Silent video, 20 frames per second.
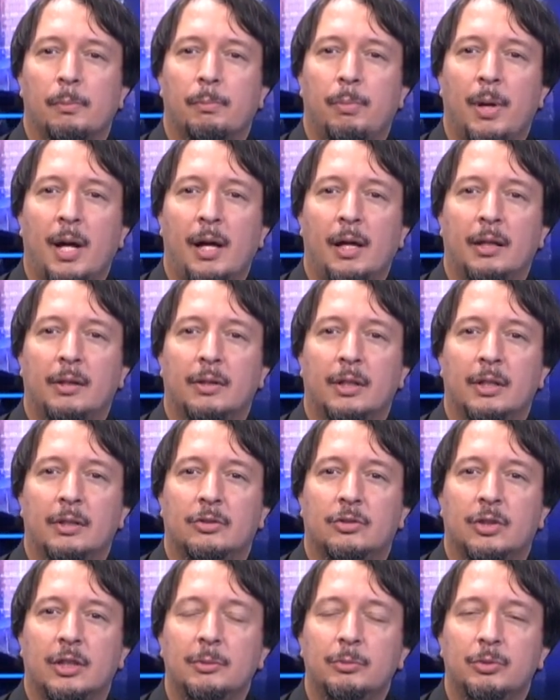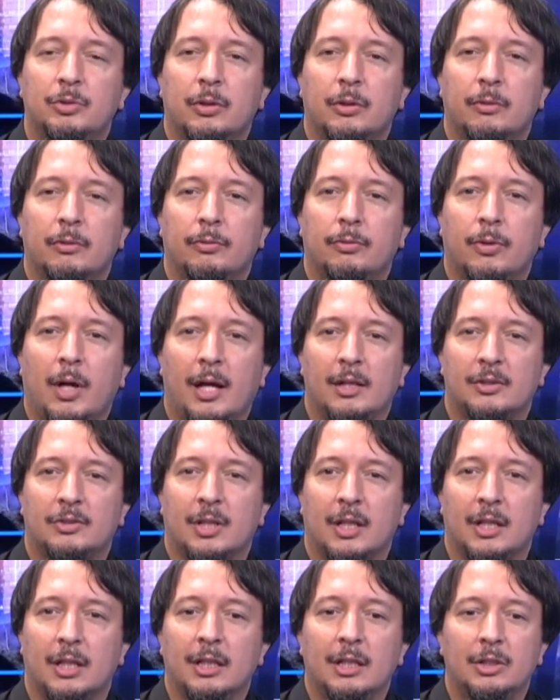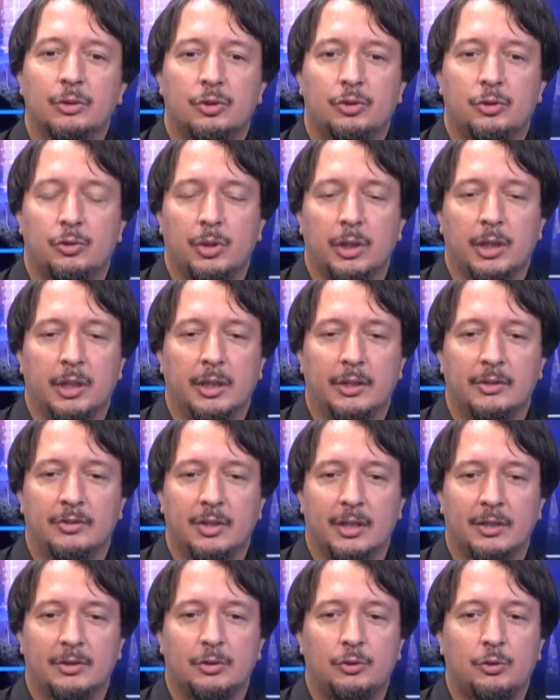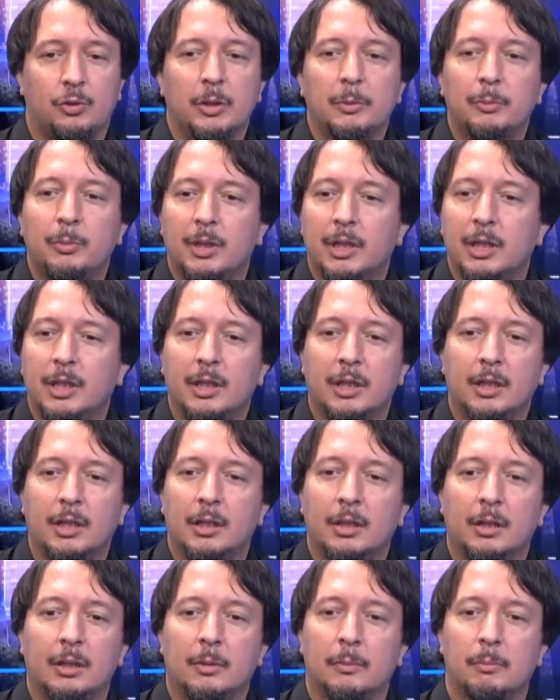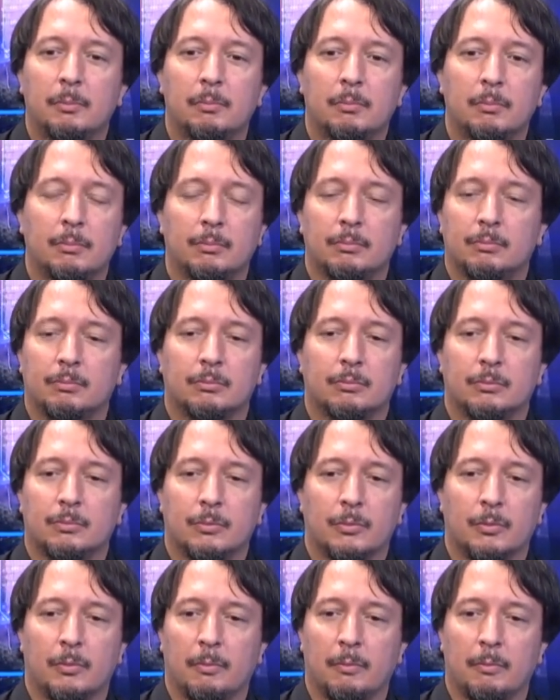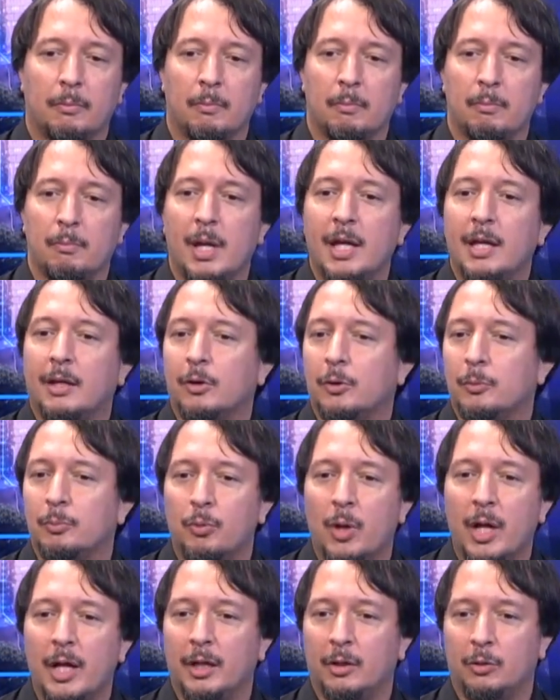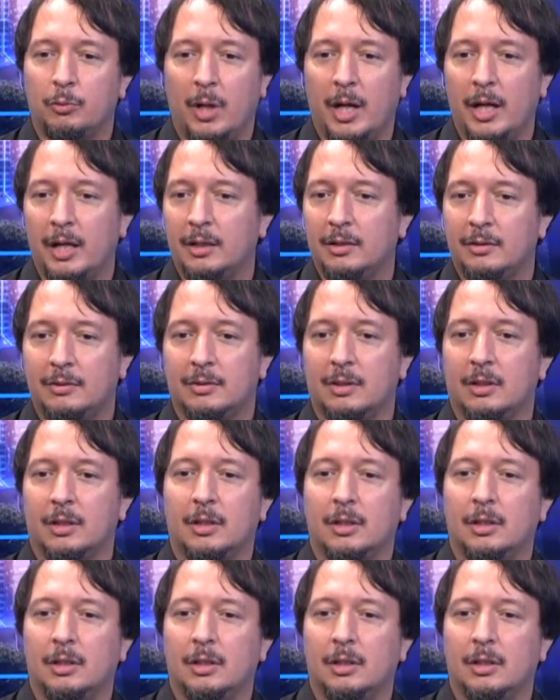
But in terms of as an industry, it's extremely make or break, right?